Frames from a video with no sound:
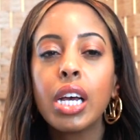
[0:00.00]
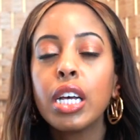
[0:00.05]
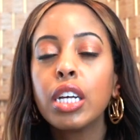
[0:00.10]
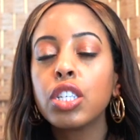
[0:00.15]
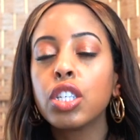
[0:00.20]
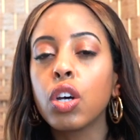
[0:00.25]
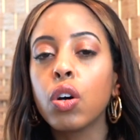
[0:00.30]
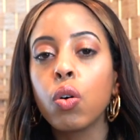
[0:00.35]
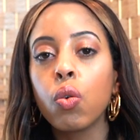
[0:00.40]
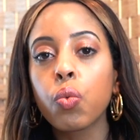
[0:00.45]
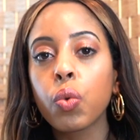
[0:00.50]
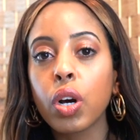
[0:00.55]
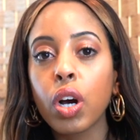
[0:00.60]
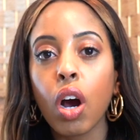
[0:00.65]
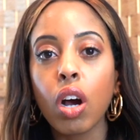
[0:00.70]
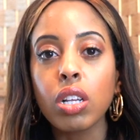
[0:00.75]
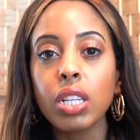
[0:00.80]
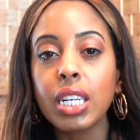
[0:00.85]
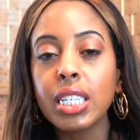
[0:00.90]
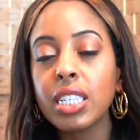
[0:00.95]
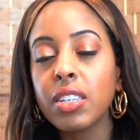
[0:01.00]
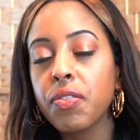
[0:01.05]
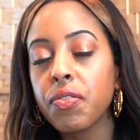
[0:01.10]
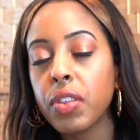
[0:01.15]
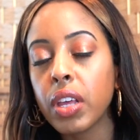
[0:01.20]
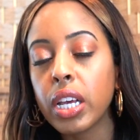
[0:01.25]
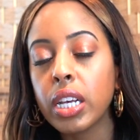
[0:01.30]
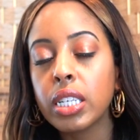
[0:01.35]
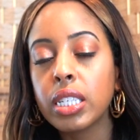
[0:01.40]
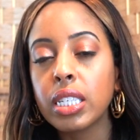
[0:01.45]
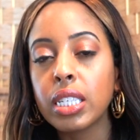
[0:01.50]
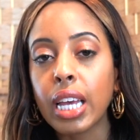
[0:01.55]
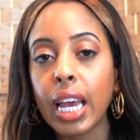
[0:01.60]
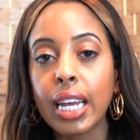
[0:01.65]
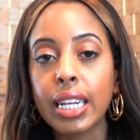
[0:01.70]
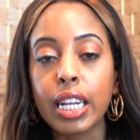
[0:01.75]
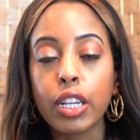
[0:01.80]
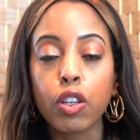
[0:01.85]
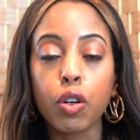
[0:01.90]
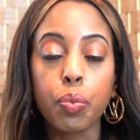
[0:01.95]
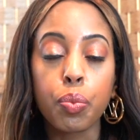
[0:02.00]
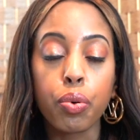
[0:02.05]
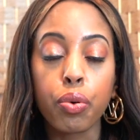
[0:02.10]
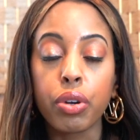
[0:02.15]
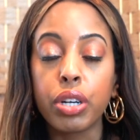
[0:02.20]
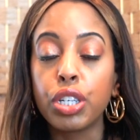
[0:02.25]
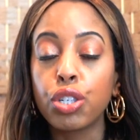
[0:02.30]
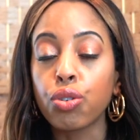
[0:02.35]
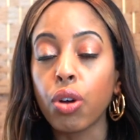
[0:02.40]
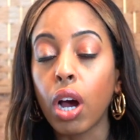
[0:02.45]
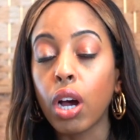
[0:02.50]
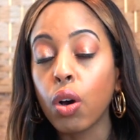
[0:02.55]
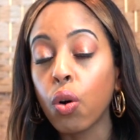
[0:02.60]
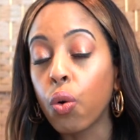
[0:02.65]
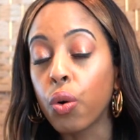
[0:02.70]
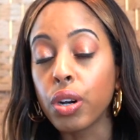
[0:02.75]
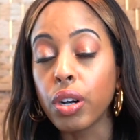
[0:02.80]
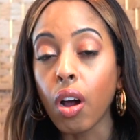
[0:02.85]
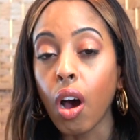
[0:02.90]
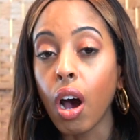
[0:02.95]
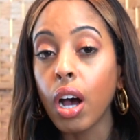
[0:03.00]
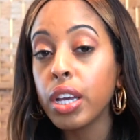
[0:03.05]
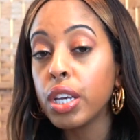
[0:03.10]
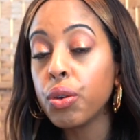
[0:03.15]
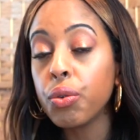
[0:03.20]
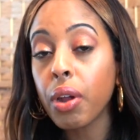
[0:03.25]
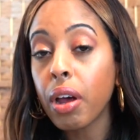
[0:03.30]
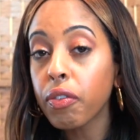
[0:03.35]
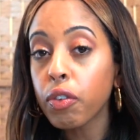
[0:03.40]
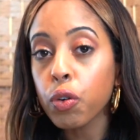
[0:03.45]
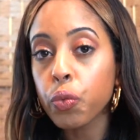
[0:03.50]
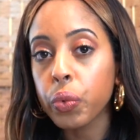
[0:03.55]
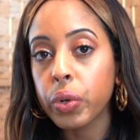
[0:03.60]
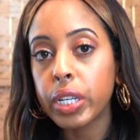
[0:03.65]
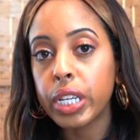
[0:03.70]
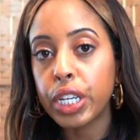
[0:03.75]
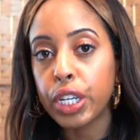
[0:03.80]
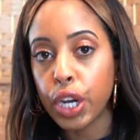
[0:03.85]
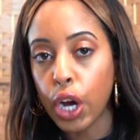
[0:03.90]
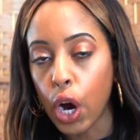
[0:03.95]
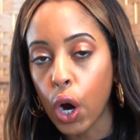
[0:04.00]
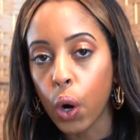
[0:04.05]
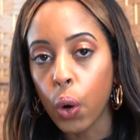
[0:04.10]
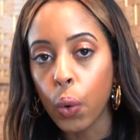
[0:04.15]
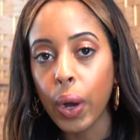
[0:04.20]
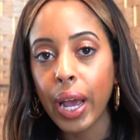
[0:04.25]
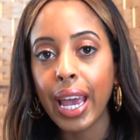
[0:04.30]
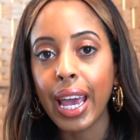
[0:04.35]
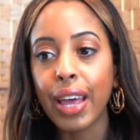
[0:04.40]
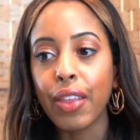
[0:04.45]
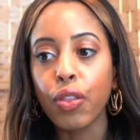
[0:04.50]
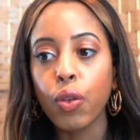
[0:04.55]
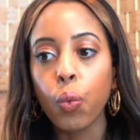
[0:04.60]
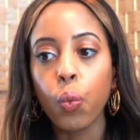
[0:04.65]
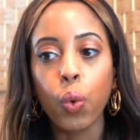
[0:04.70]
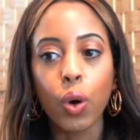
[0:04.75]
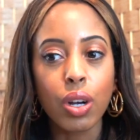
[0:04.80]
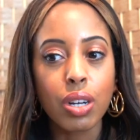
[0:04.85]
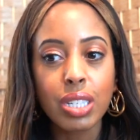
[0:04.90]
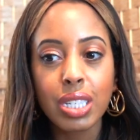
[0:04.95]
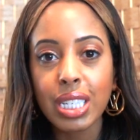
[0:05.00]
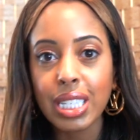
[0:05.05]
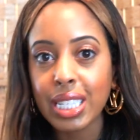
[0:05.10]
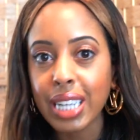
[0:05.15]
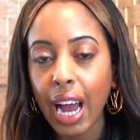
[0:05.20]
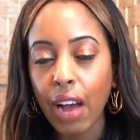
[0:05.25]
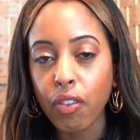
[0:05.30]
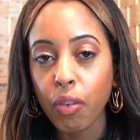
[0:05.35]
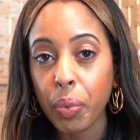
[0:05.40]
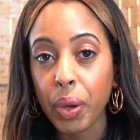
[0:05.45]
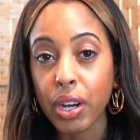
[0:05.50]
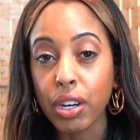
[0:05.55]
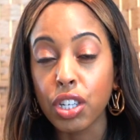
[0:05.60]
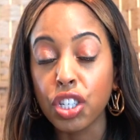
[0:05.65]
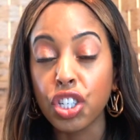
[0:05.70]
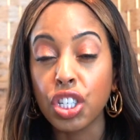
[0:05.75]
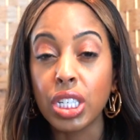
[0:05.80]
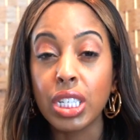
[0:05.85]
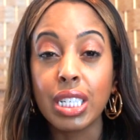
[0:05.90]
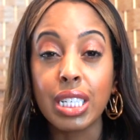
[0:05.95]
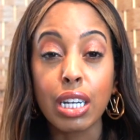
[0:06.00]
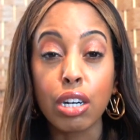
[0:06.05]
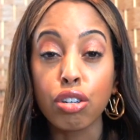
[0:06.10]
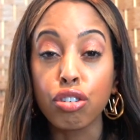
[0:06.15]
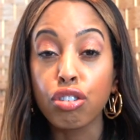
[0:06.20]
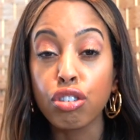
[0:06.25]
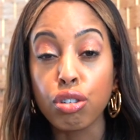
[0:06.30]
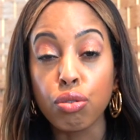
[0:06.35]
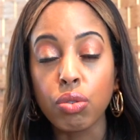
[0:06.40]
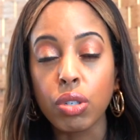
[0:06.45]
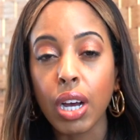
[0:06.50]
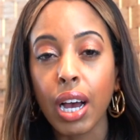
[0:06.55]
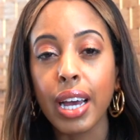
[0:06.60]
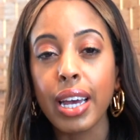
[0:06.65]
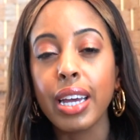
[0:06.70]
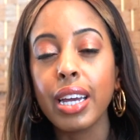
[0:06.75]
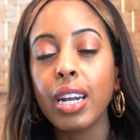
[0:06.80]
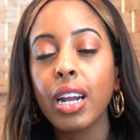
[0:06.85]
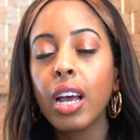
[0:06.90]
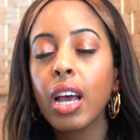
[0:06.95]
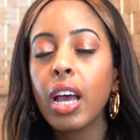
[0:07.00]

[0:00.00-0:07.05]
So regardless of things saying that they're pre-shrunk or not, you never really know. And the worst is to have a pair of jeans that are too tight.